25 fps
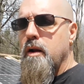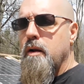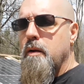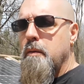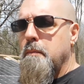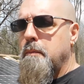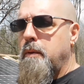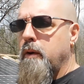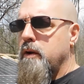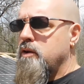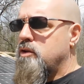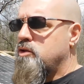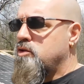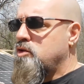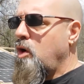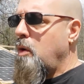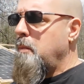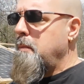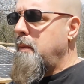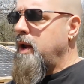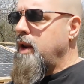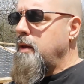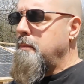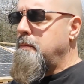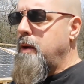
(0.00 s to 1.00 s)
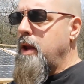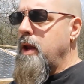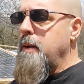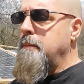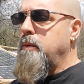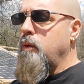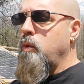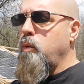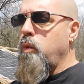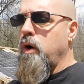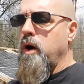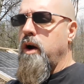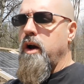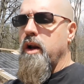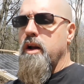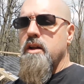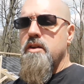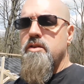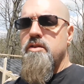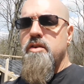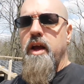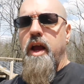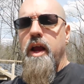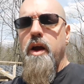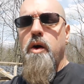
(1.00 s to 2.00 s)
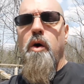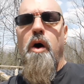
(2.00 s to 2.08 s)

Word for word: But so many people were going to say,